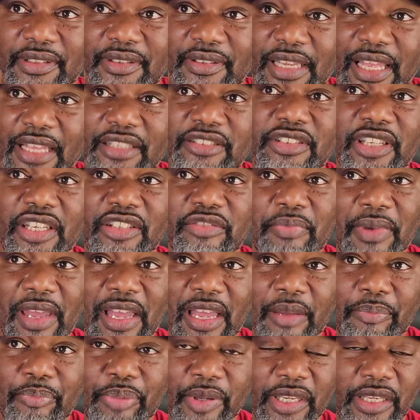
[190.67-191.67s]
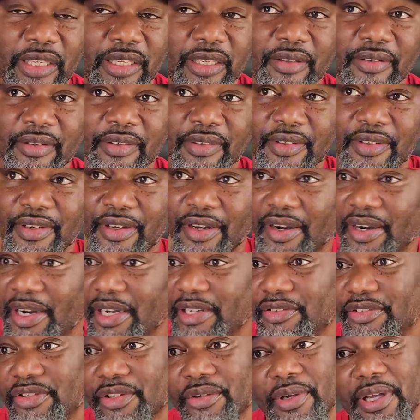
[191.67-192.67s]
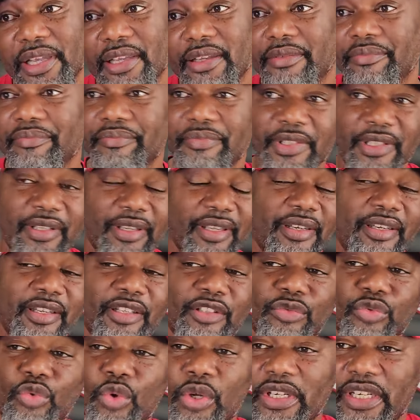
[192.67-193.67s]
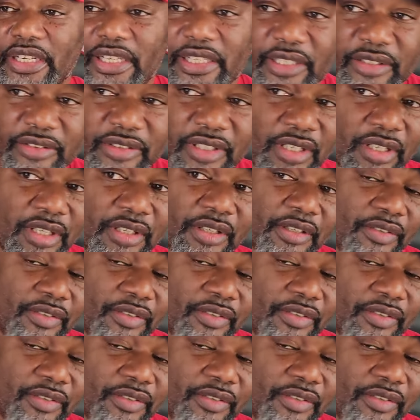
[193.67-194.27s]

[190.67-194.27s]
That's just my opinion. All right. So, hey, it is what it is.